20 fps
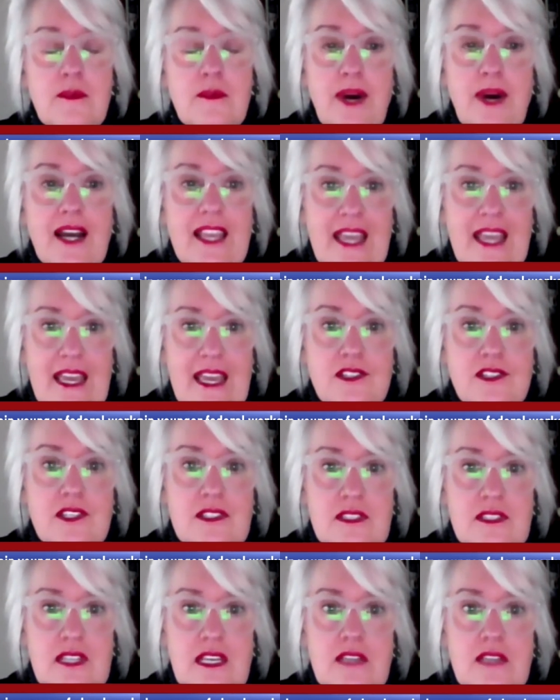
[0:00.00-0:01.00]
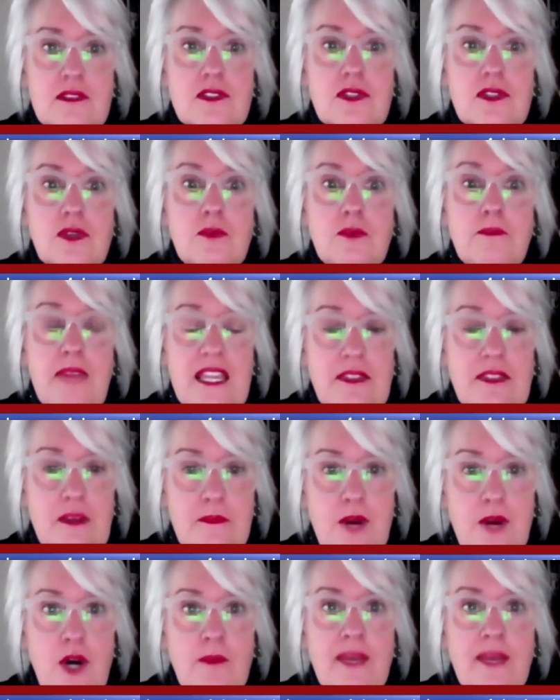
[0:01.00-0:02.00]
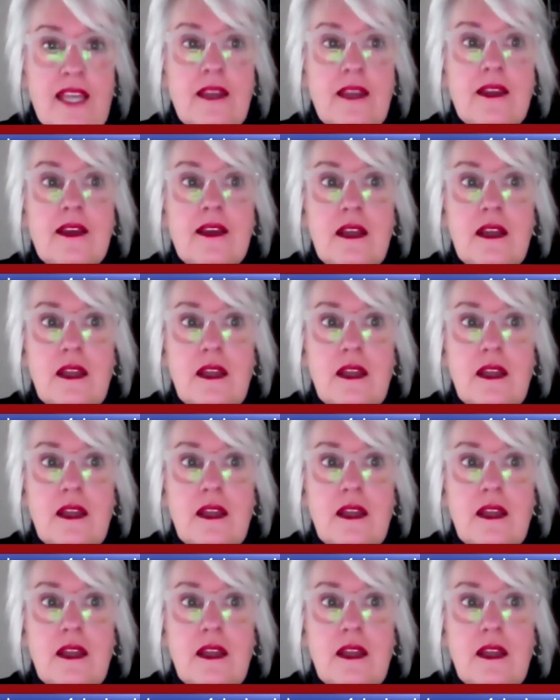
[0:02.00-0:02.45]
by agencies to meet the moment,